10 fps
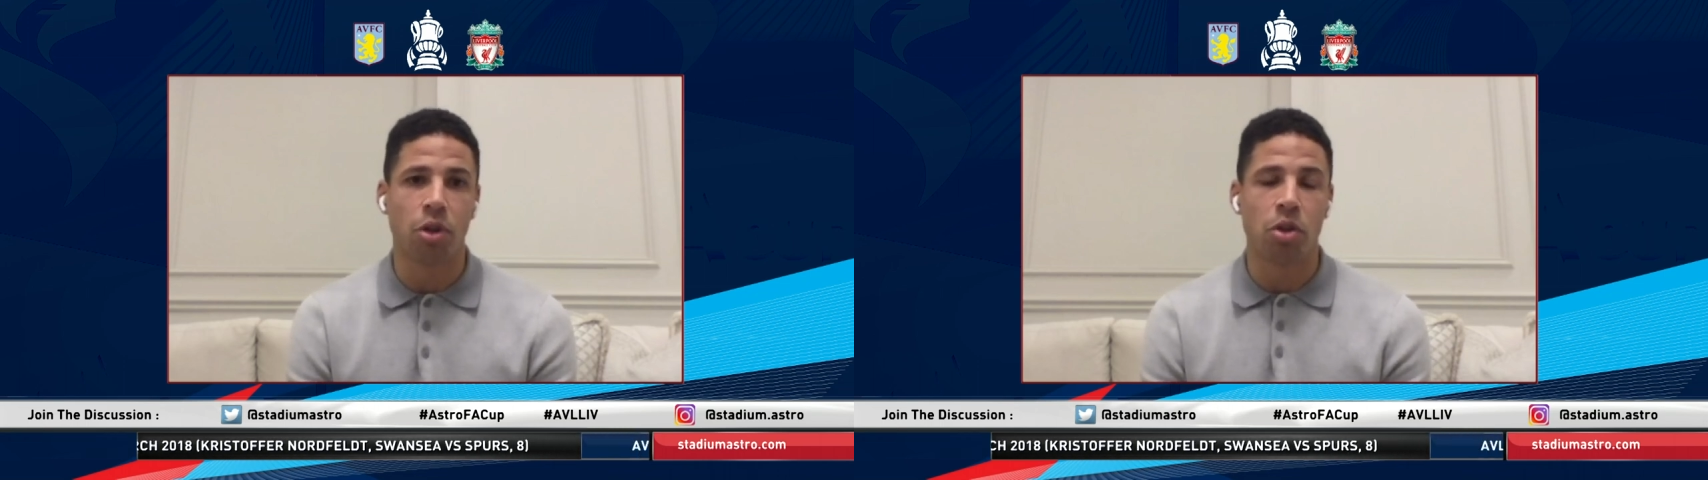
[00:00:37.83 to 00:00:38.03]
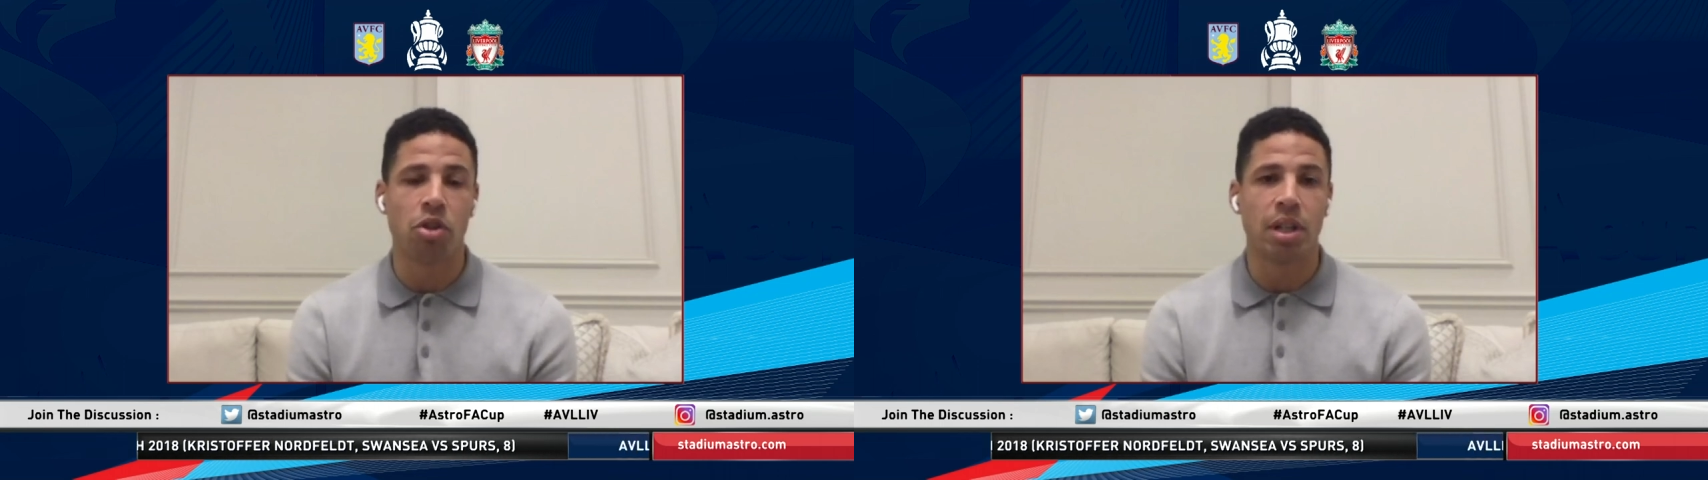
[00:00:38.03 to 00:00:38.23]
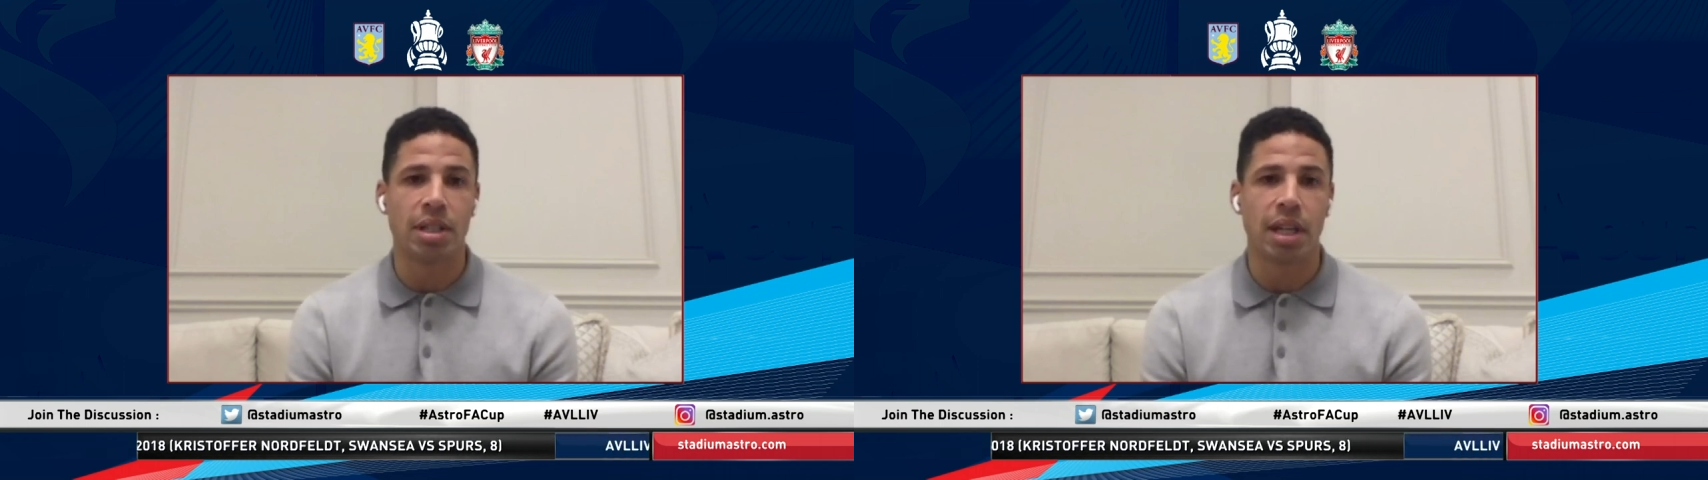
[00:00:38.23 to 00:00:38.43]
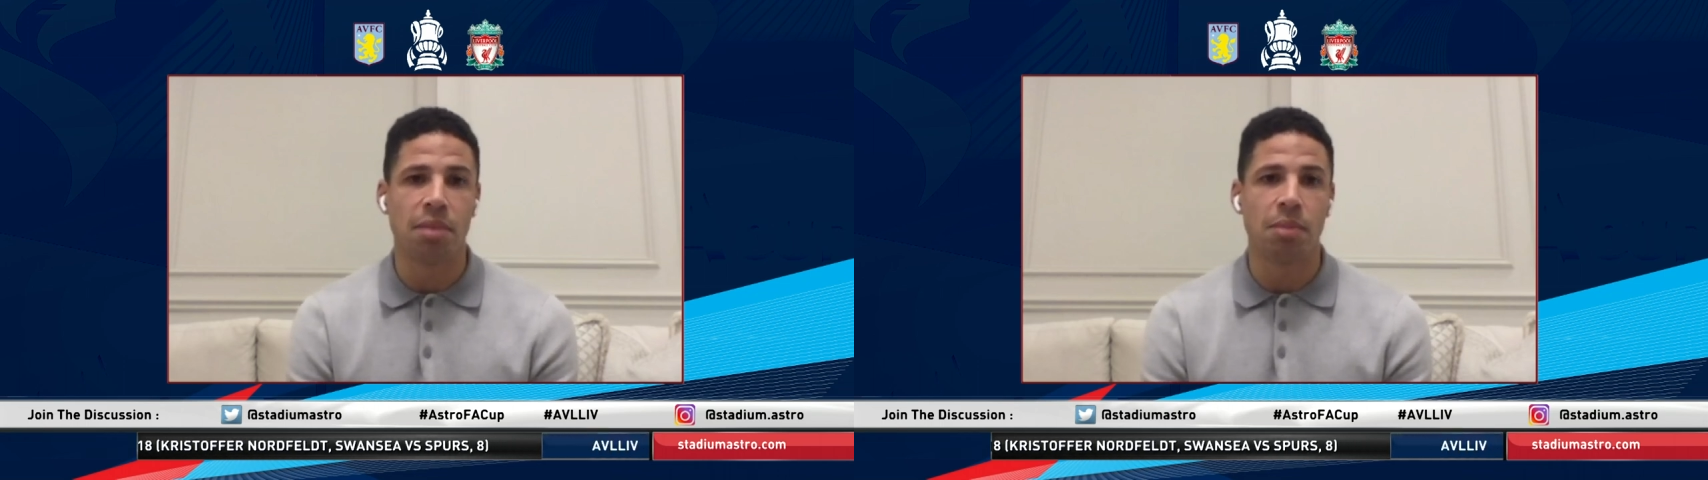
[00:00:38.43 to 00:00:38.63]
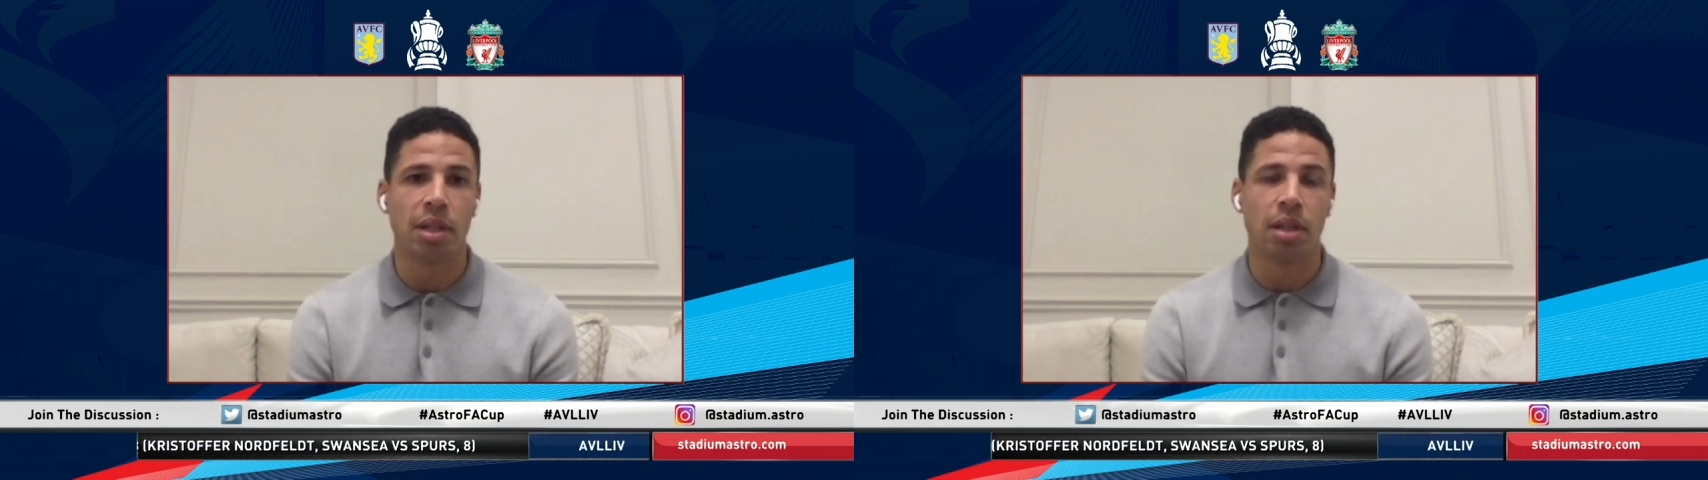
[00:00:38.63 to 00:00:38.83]
when you're in the
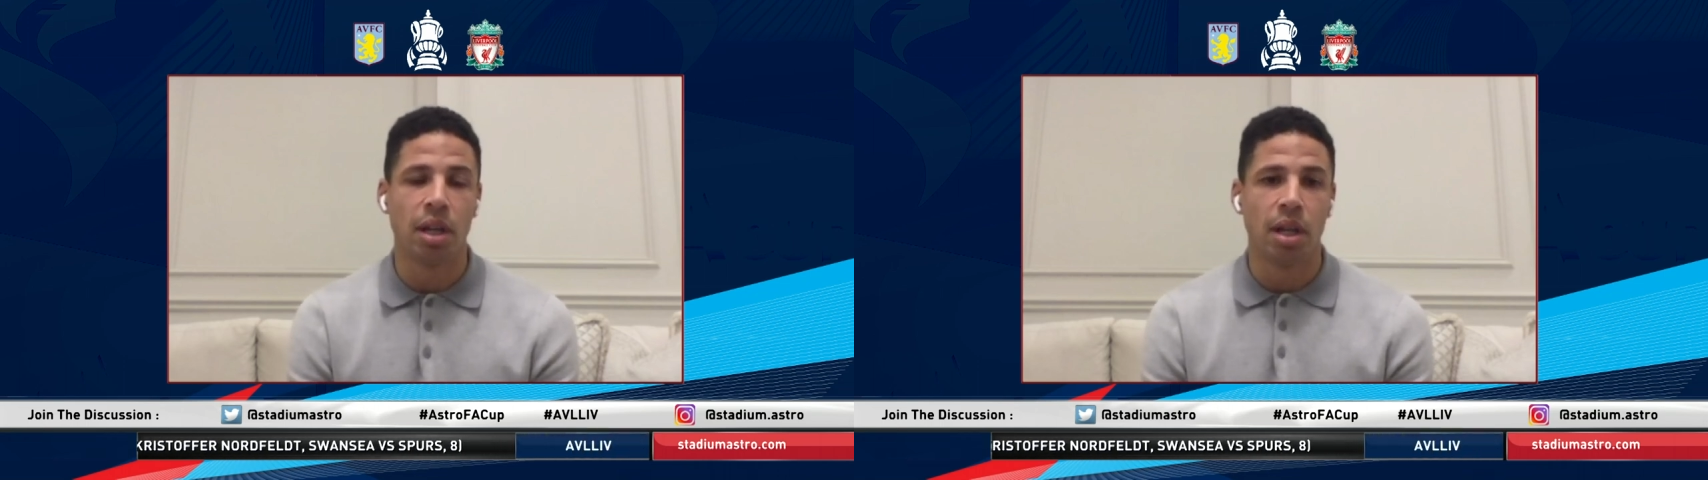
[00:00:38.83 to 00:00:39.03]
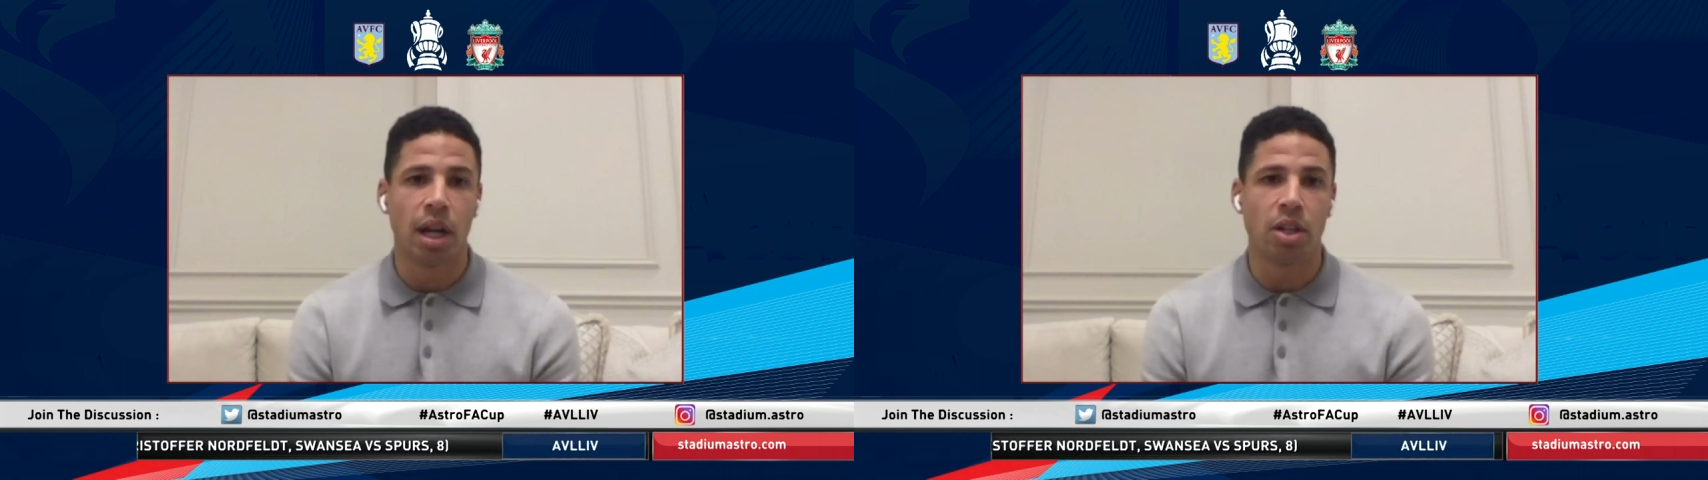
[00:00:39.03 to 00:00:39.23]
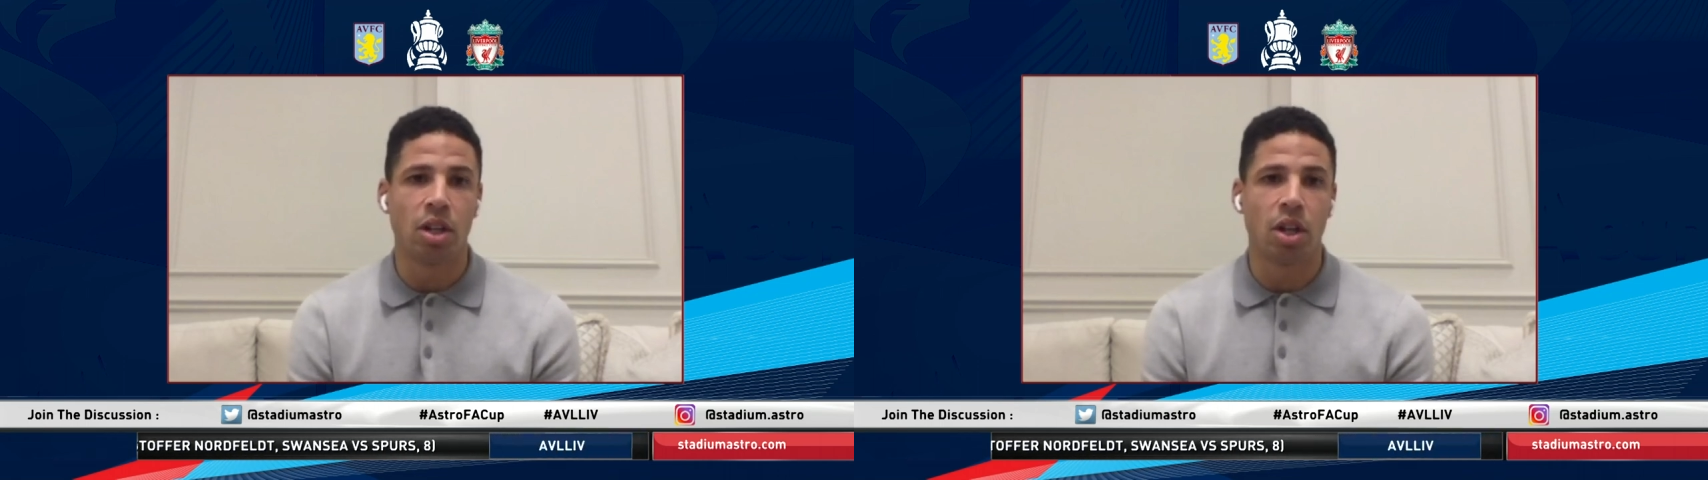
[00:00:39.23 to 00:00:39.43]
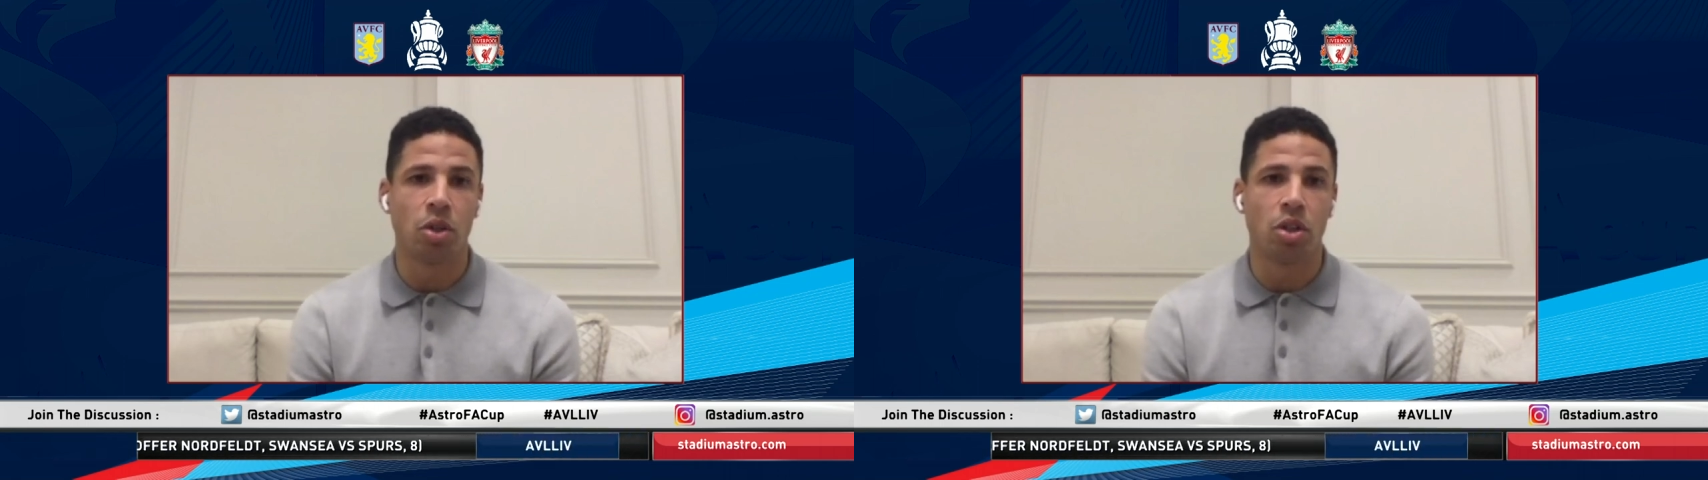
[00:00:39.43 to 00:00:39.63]
team and and you know you